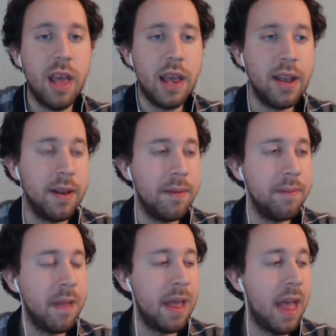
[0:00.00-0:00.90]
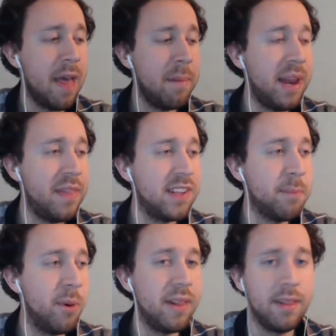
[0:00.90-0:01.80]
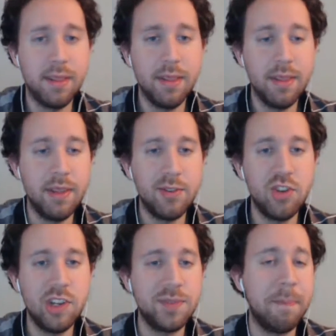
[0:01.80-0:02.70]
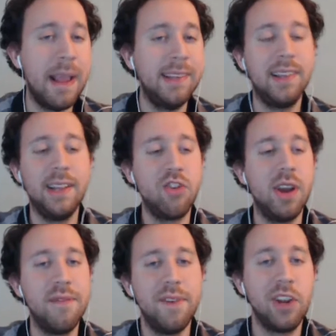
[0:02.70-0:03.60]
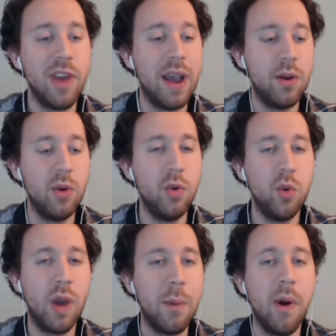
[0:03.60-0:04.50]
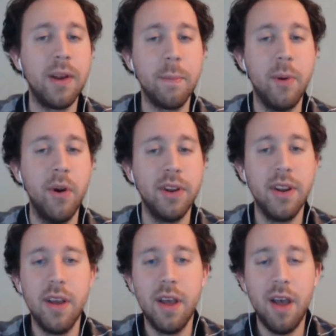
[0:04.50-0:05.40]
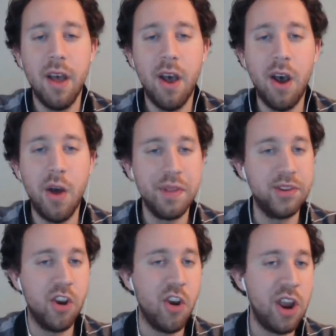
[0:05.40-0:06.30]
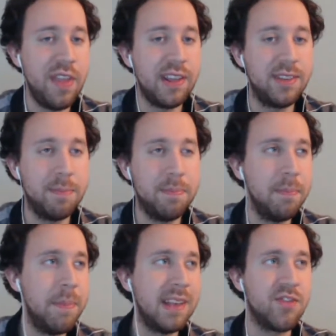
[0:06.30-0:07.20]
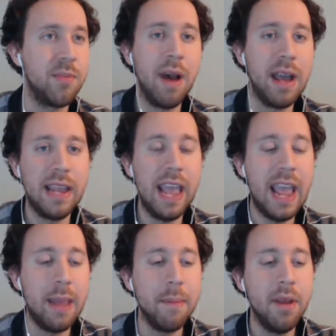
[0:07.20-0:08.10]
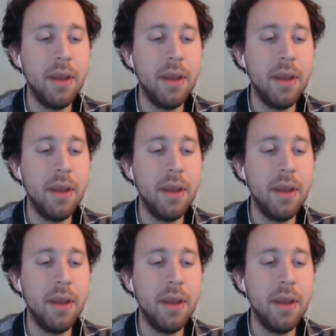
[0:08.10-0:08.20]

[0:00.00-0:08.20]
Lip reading: And I mean, at this point, they're just basically trying to figure out who do I want to put on the jury that's best for my game.